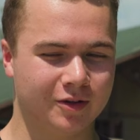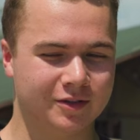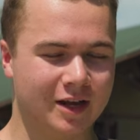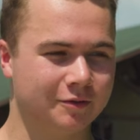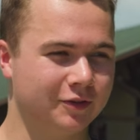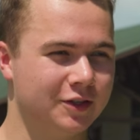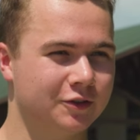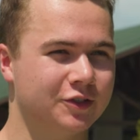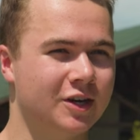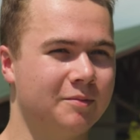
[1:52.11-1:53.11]
was that of
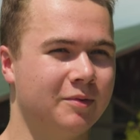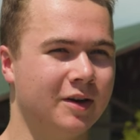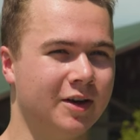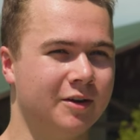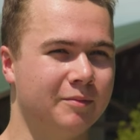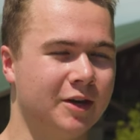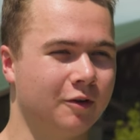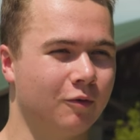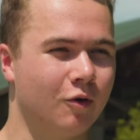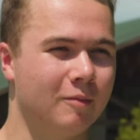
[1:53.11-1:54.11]
leadership and
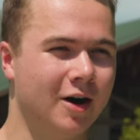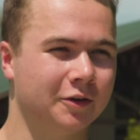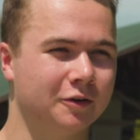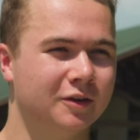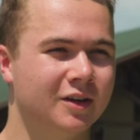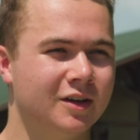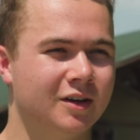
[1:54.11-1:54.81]
being a role model.